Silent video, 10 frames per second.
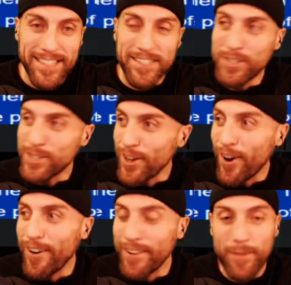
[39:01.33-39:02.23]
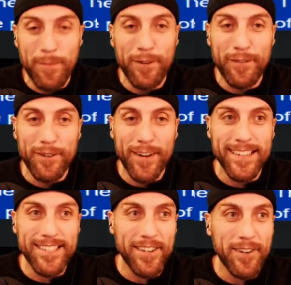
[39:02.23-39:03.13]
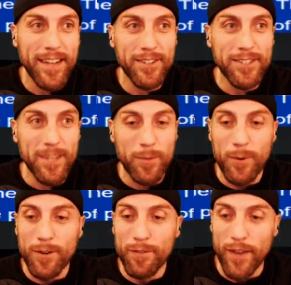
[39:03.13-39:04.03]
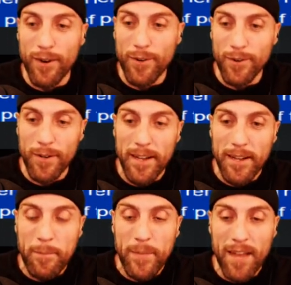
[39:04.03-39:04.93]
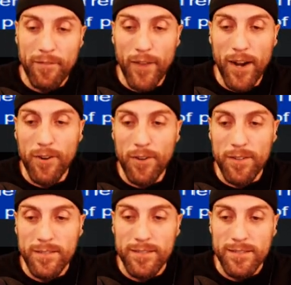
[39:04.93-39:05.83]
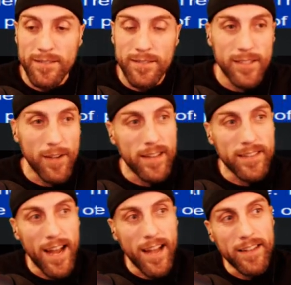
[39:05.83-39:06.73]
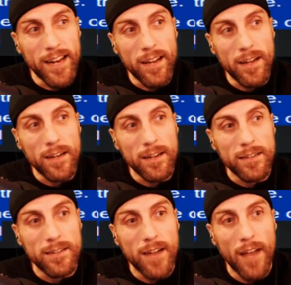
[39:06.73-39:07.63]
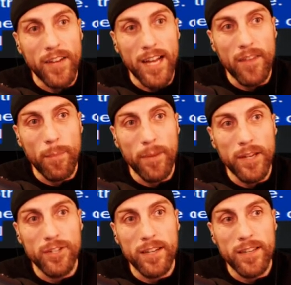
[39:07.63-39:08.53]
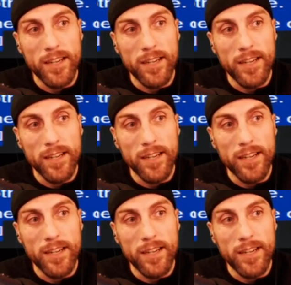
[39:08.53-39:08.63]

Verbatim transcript: the star in the movie, right? So I looked up the word Farrell, and Farrell, I think I have a picture. I think I